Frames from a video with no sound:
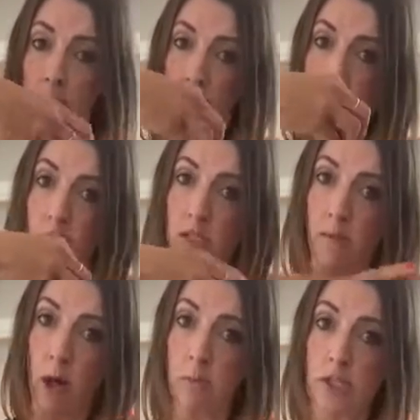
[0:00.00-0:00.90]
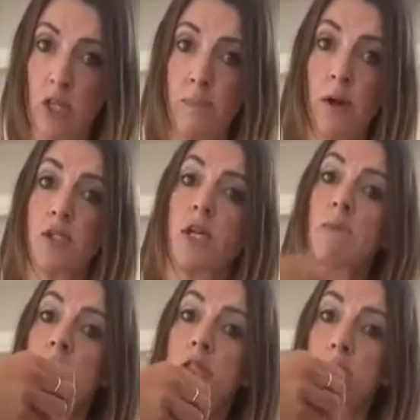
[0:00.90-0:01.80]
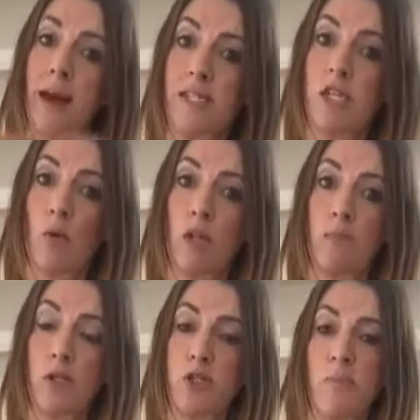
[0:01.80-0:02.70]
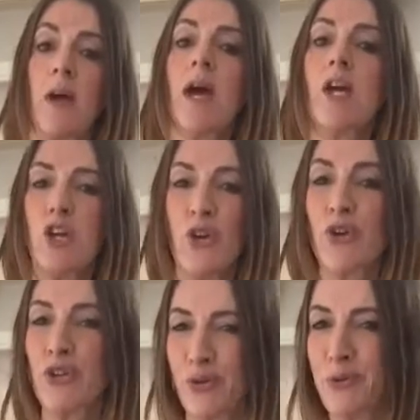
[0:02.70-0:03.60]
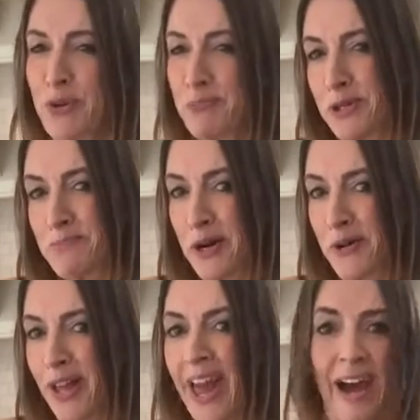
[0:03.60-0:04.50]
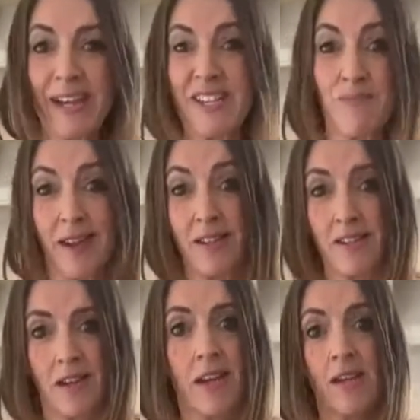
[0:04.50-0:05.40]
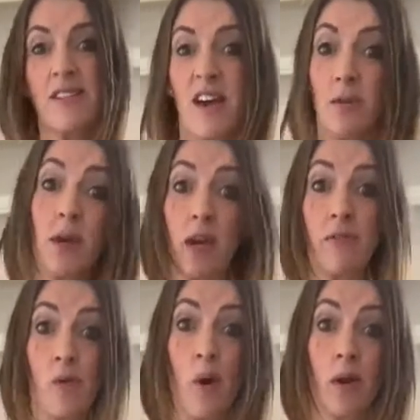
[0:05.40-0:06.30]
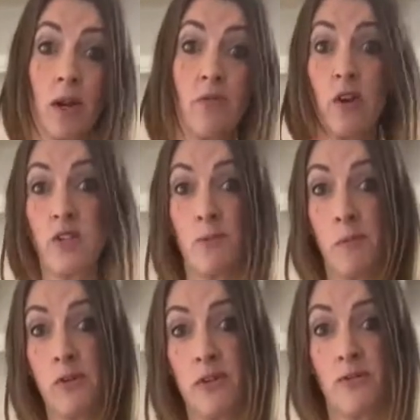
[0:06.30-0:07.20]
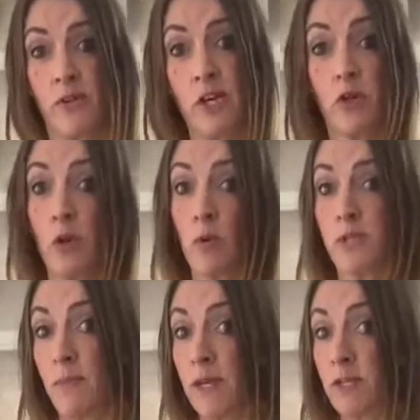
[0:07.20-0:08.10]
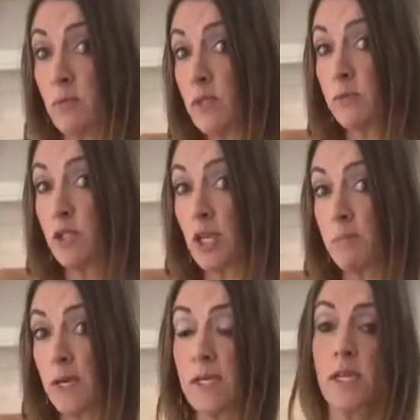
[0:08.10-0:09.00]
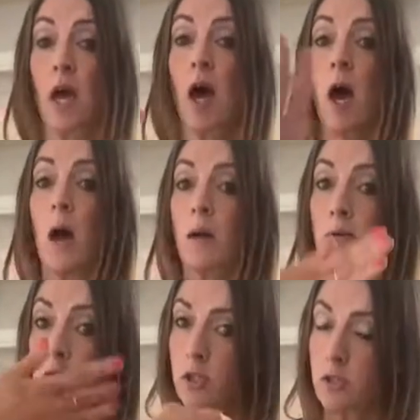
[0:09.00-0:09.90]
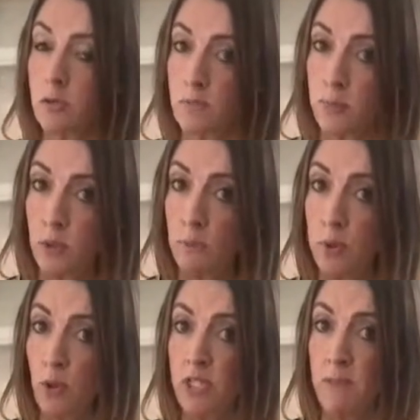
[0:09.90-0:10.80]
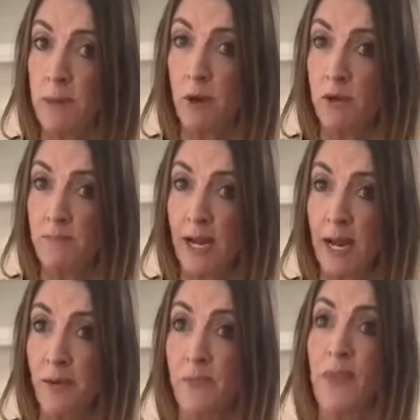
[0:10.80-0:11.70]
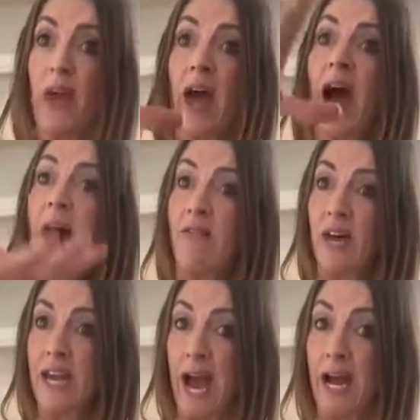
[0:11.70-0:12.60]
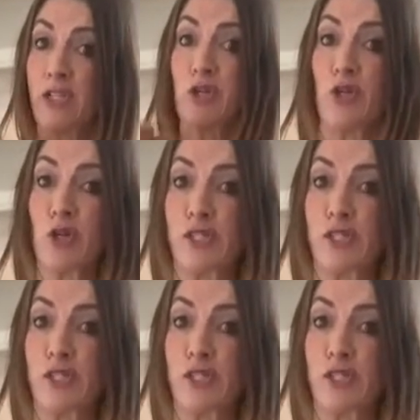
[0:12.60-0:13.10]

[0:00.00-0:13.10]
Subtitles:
putting some hummus on the bottom and some pesto on the bottom, you can do it with your butter bowl, and it's amazing. So if you want, and you've got some hummus in your fridge, or you want to make some with some chickpeas, just pour some in the bottom now, and then add your